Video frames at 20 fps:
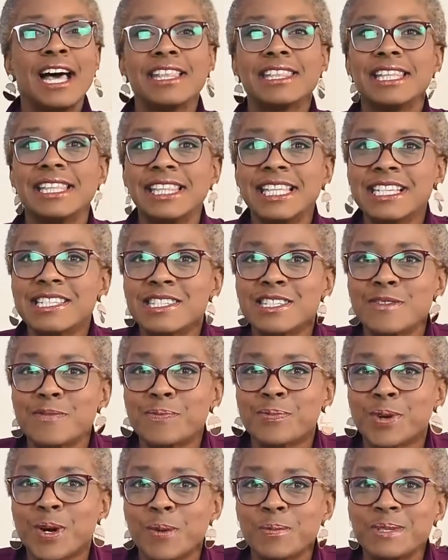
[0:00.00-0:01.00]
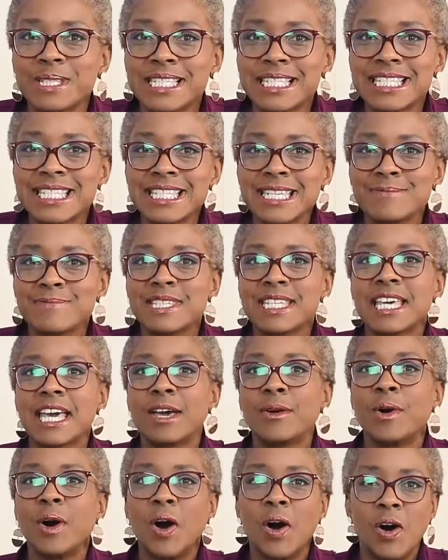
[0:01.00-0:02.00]
The list of properties seemed to
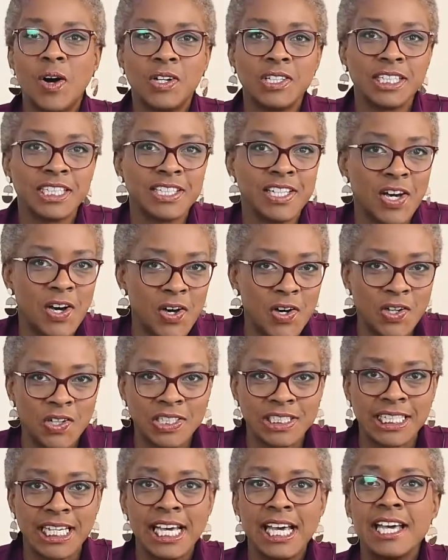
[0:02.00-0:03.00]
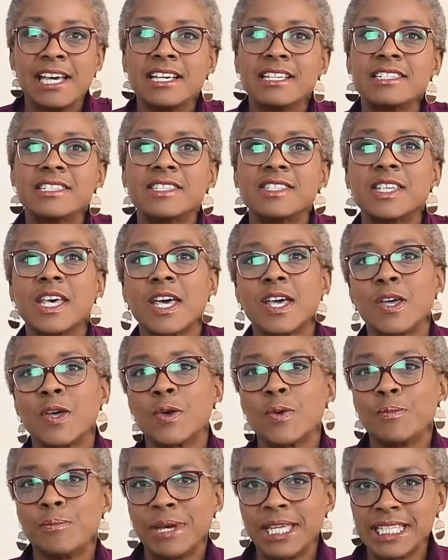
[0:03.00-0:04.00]
go on and on.
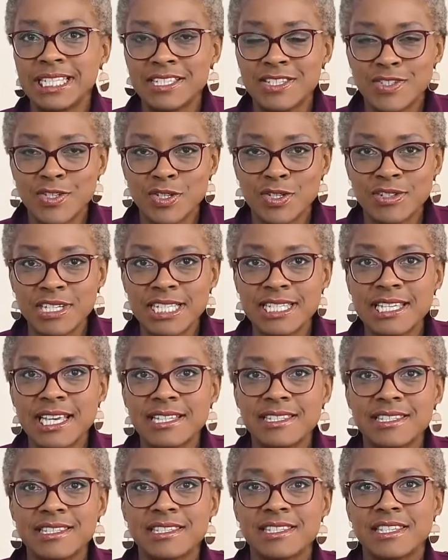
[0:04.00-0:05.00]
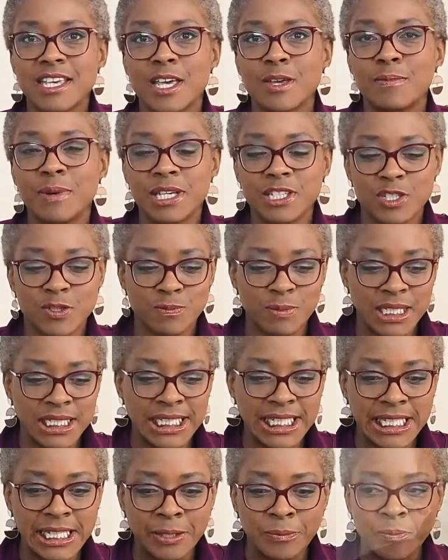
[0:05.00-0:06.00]
So many stories and so much
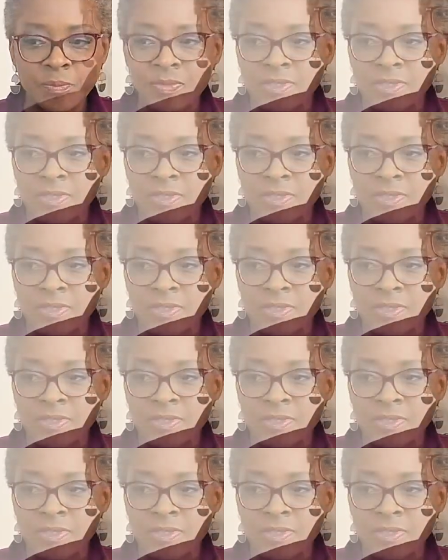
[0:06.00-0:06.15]
money.